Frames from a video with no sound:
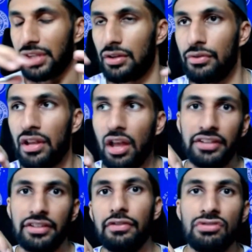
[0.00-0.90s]
The
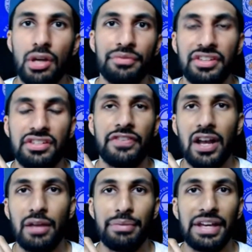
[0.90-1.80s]
likes of Luke Thompson
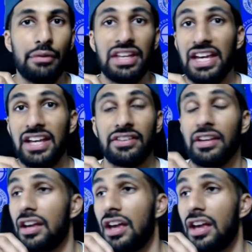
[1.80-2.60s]
developing how he is,